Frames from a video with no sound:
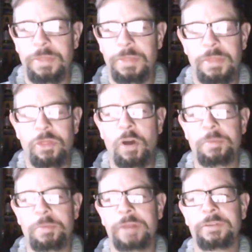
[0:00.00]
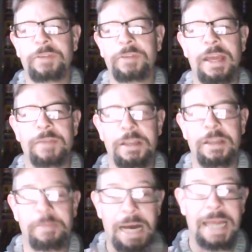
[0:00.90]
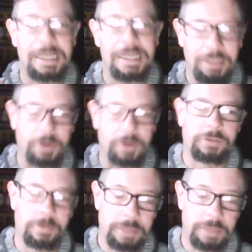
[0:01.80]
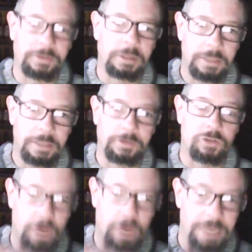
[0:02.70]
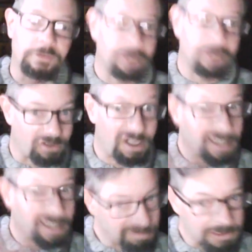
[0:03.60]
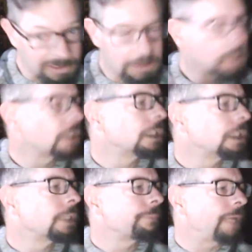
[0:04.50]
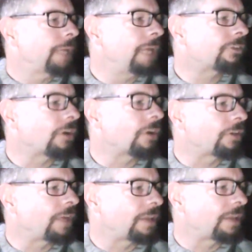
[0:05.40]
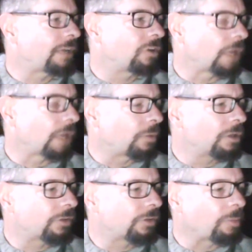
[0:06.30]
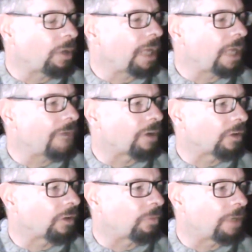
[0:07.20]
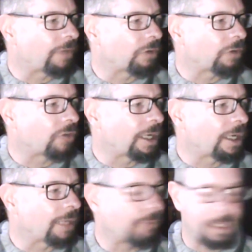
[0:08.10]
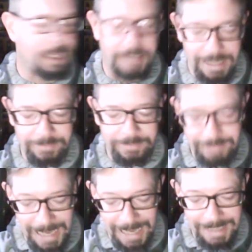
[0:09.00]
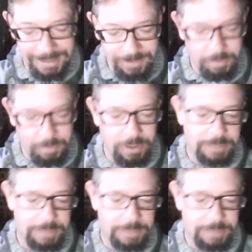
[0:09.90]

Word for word: thought process I have that you buy it, you know, it's a it's a it's a drink, so you drink it, but he's starting to think that too. Like, what is the point of having all this beer if I don't drink it? I'm like, yes, that is the point.